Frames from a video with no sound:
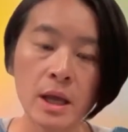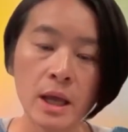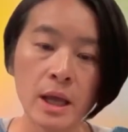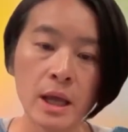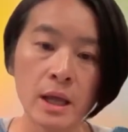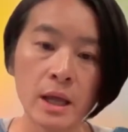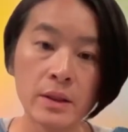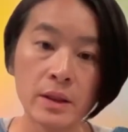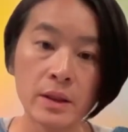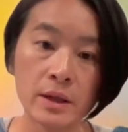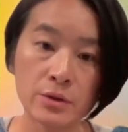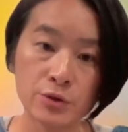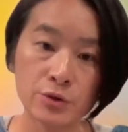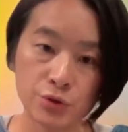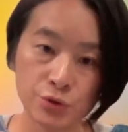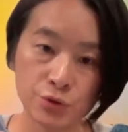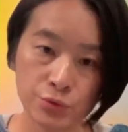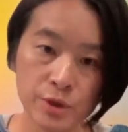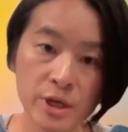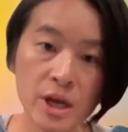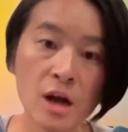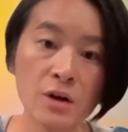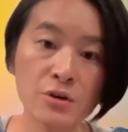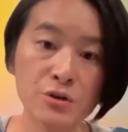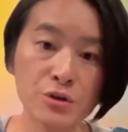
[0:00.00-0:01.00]
and they
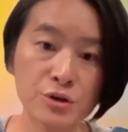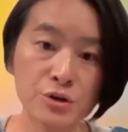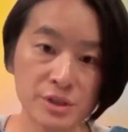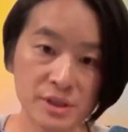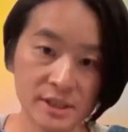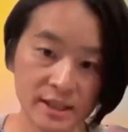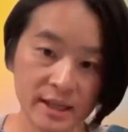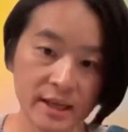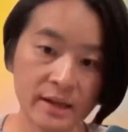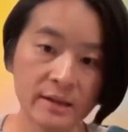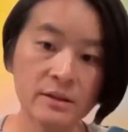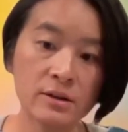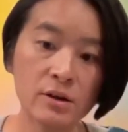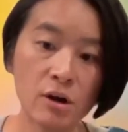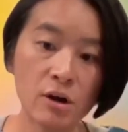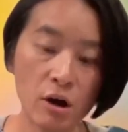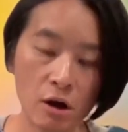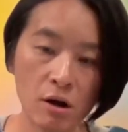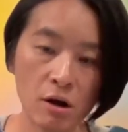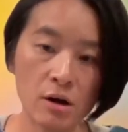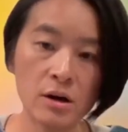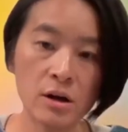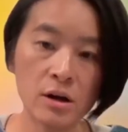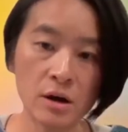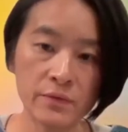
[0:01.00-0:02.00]
truly understand the
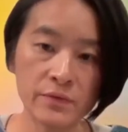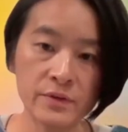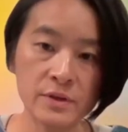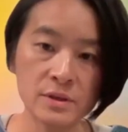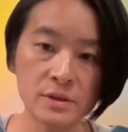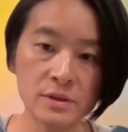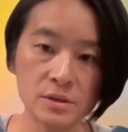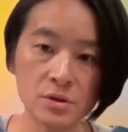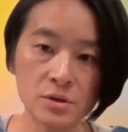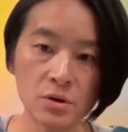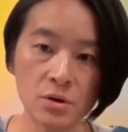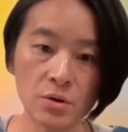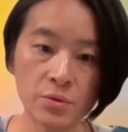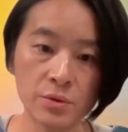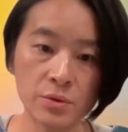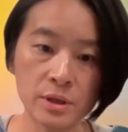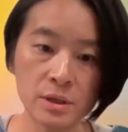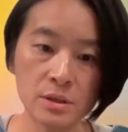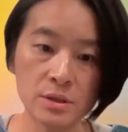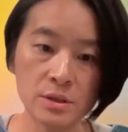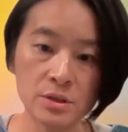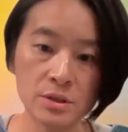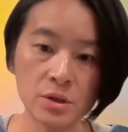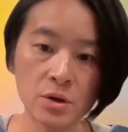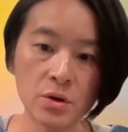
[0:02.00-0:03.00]
heart of the
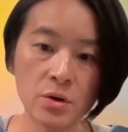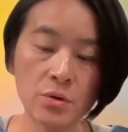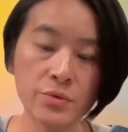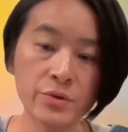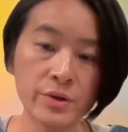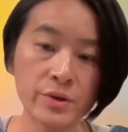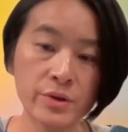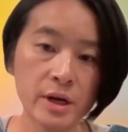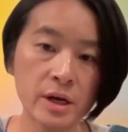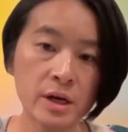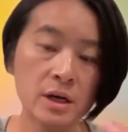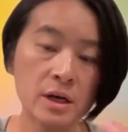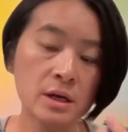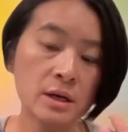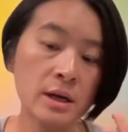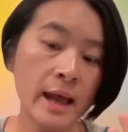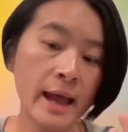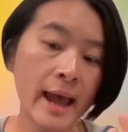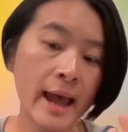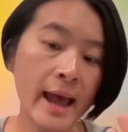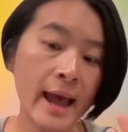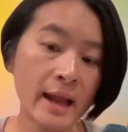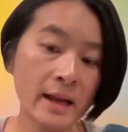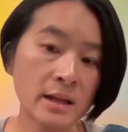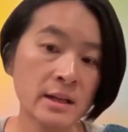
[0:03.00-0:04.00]
story. So their